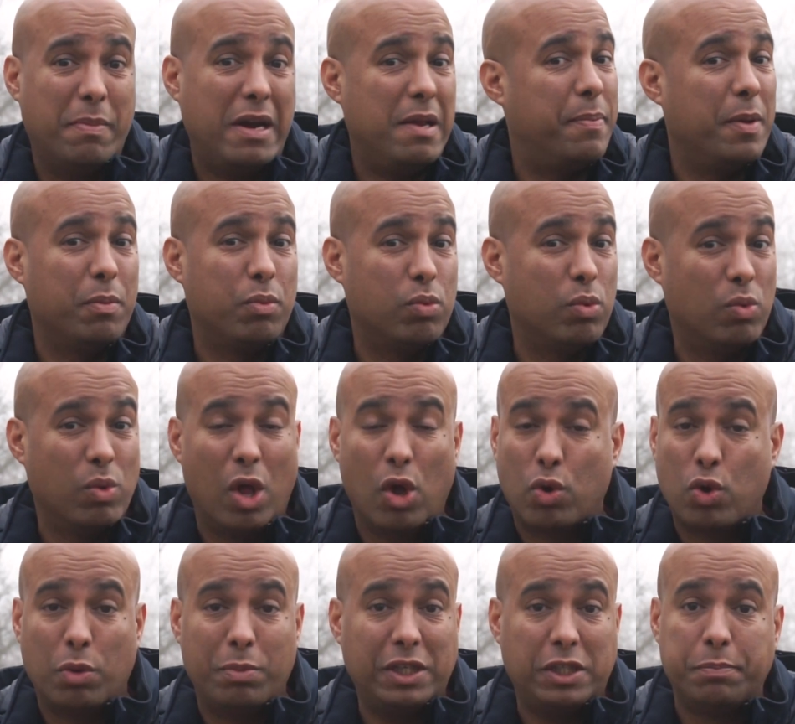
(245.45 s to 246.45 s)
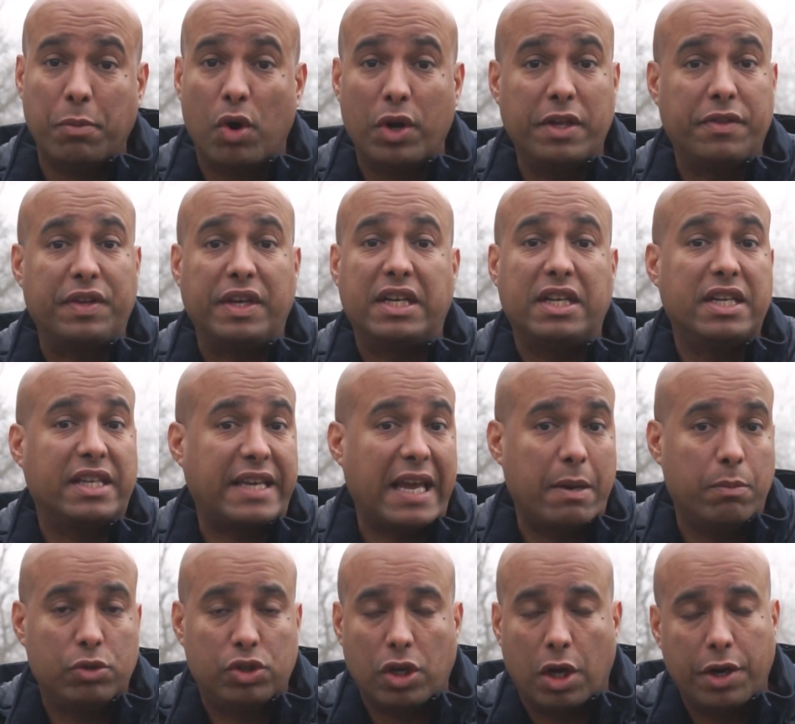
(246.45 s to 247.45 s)
Many people woke up this morning thinking the
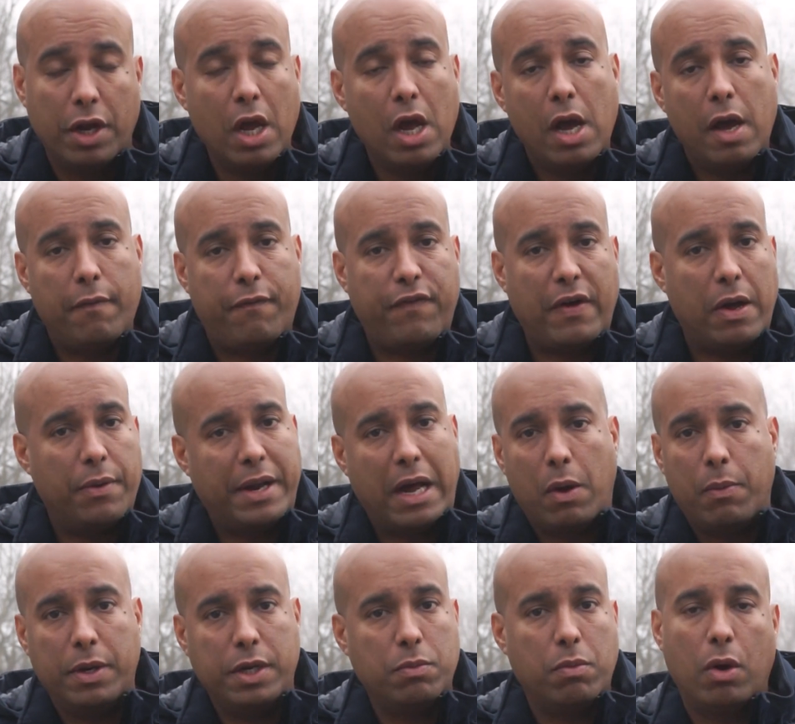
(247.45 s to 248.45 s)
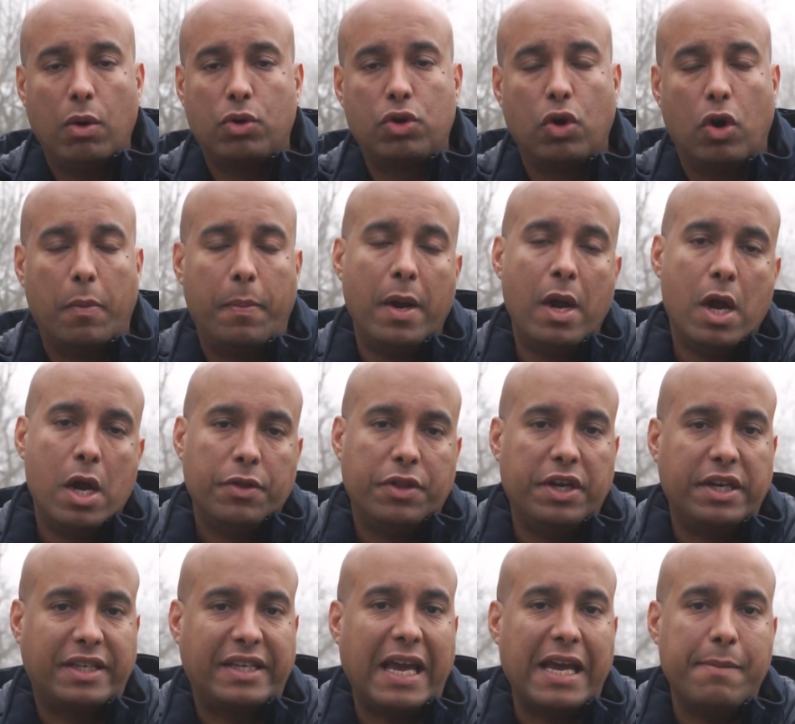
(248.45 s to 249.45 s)
game was on and found out when they woke up that
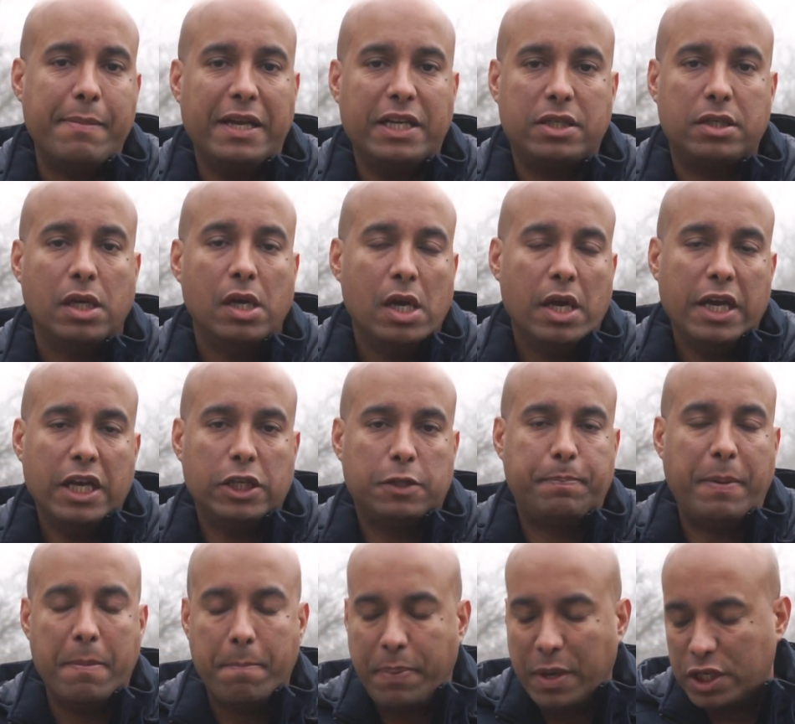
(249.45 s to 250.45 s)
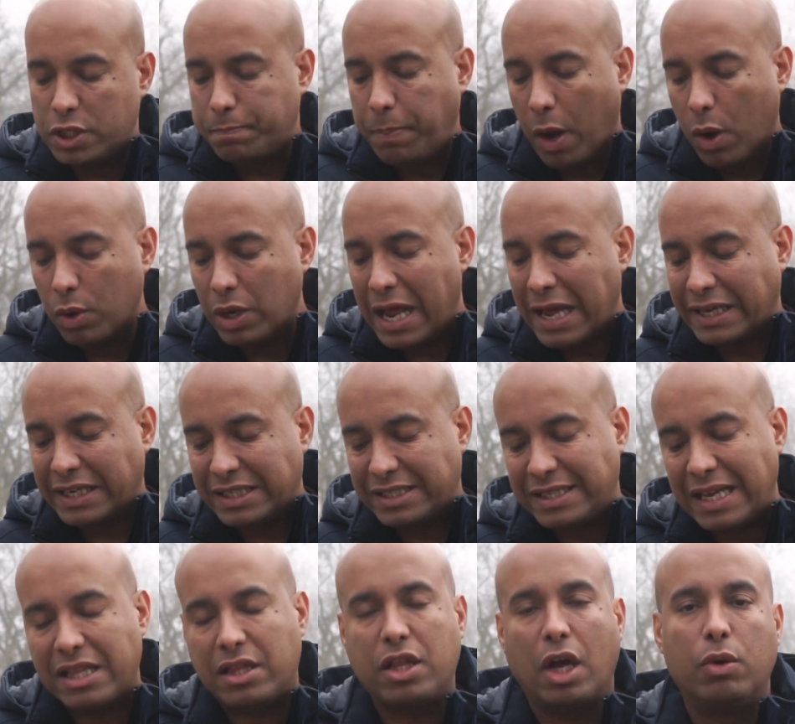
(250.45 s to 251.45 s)
the game has been postponed, like I
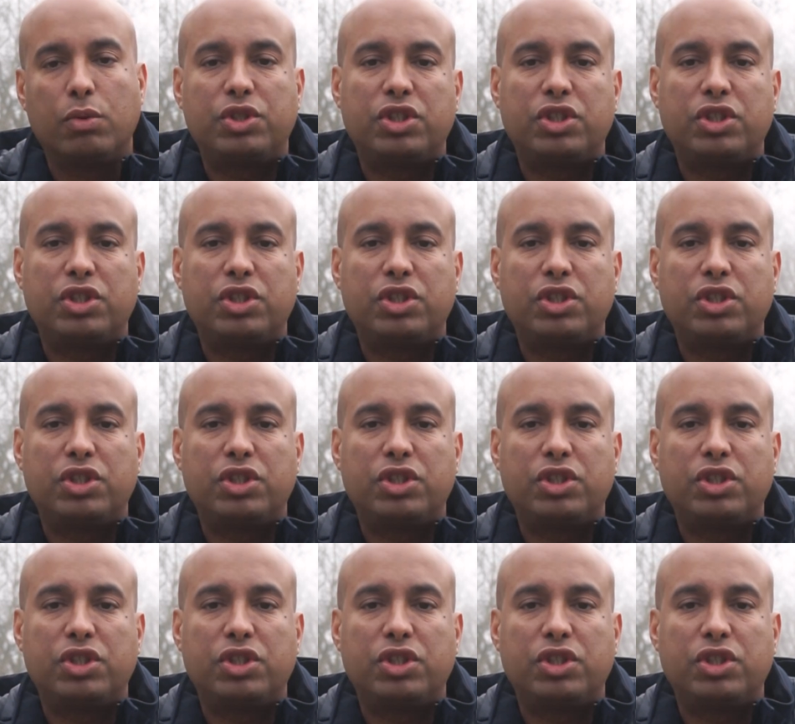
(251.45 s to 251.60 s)
said, though.